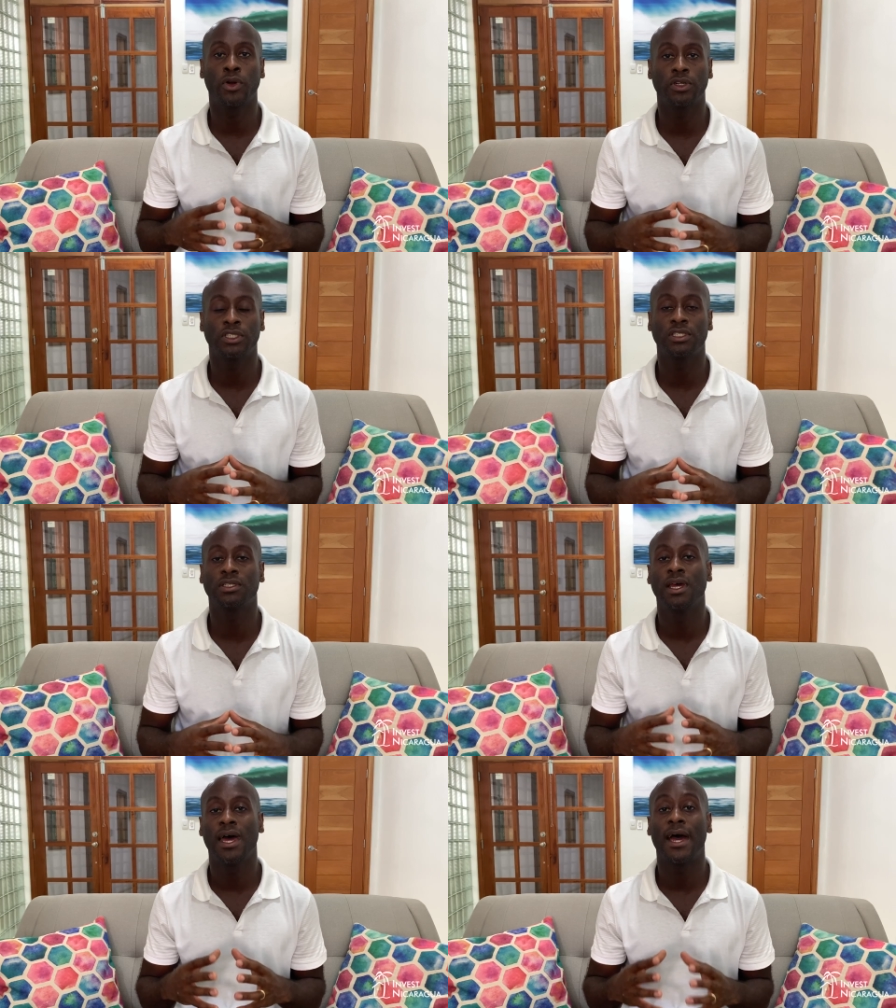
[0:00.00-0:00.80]

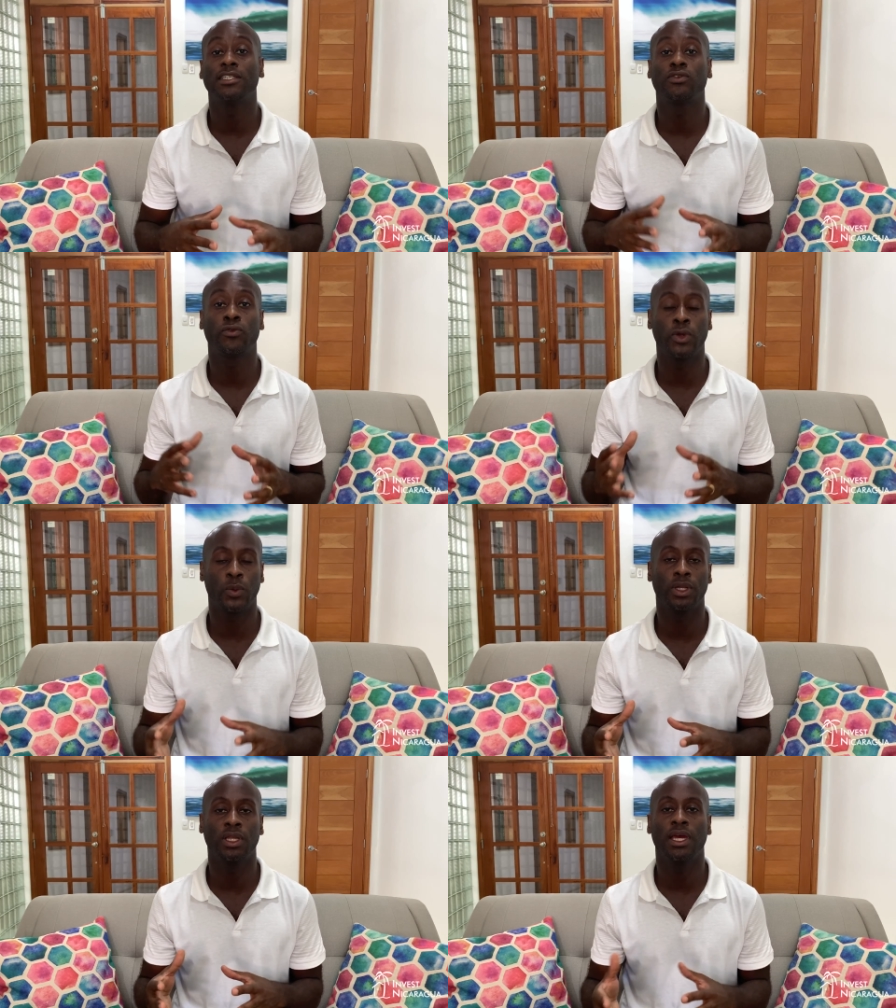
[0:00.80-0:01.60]
purchased as
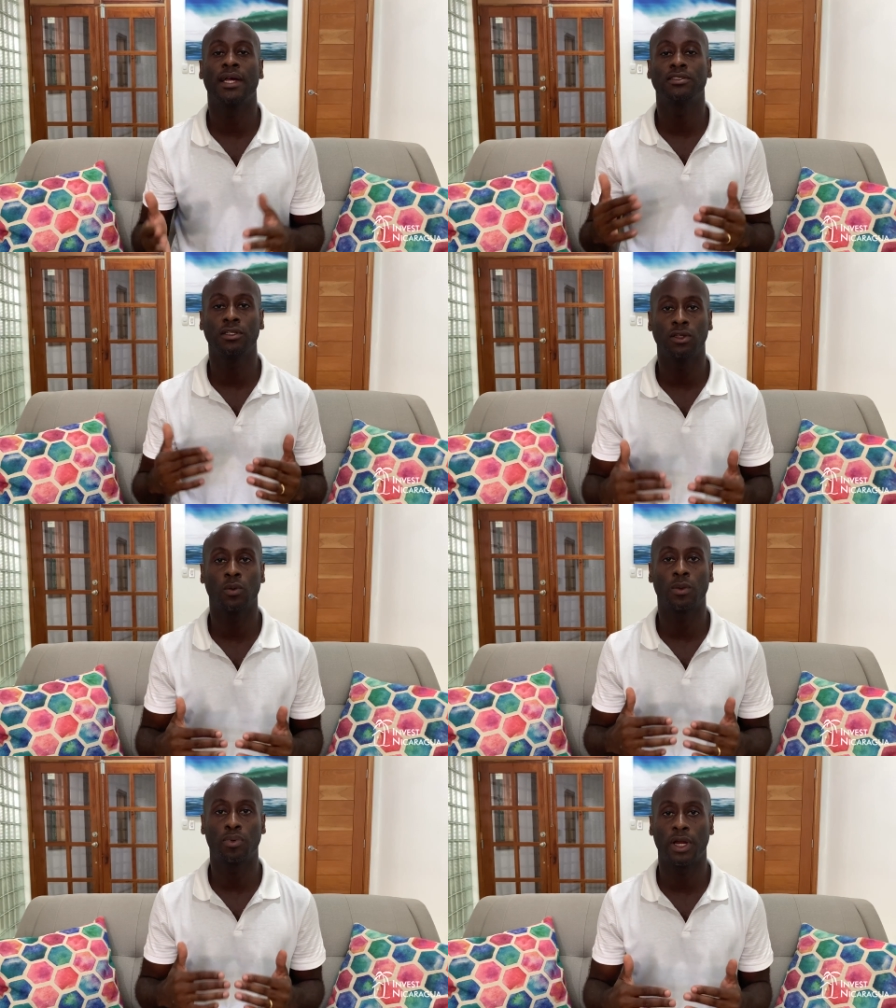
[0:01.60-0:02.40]
frequently as the
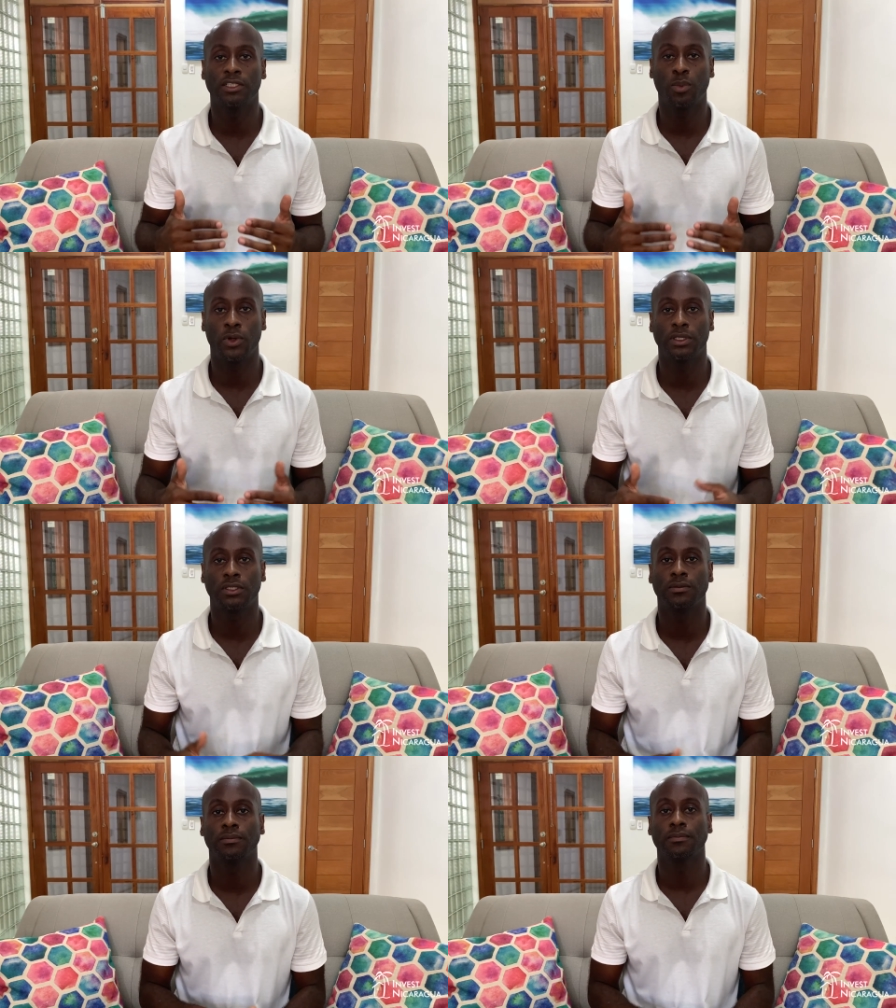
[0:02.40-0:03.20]
lower price
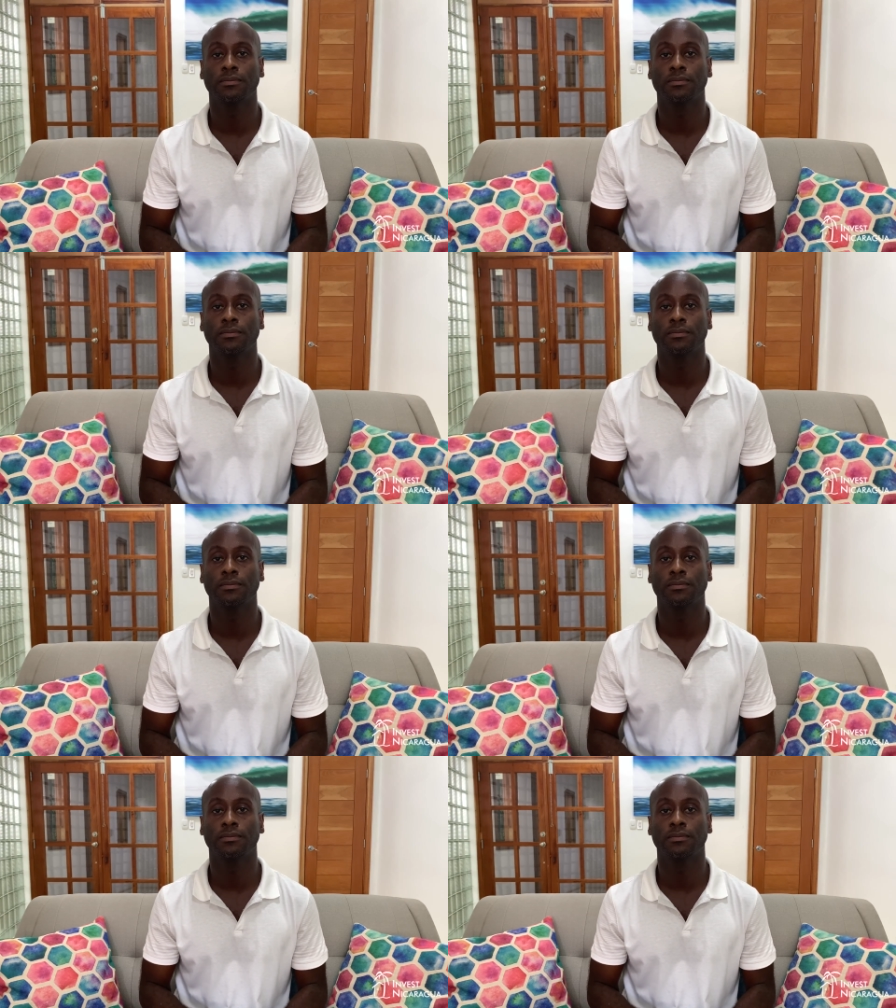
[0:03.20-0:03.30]
points.